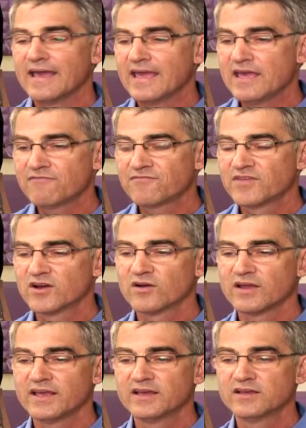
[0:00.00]
if there
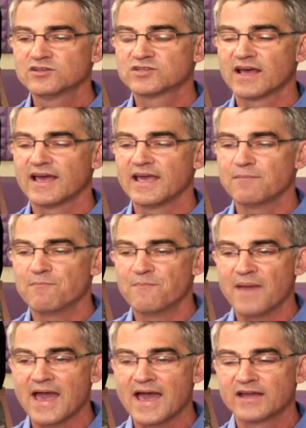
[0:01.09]
is a
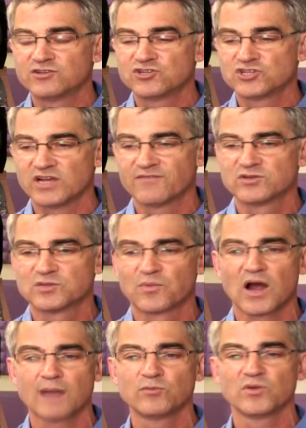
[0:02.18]
if there's a
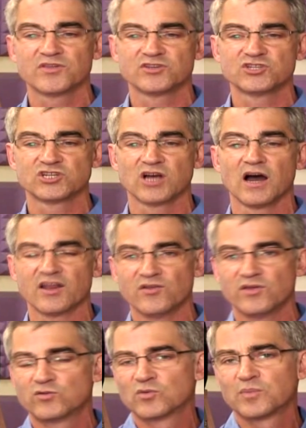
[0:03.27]
problem with a shot and you
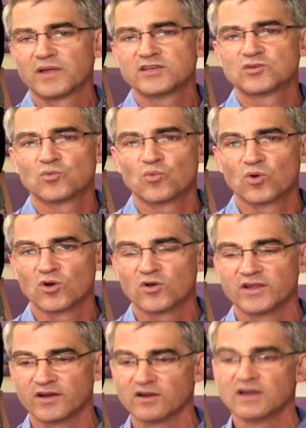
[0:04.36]
need to replace a word
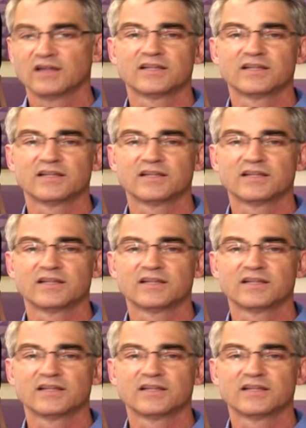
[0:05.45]
here,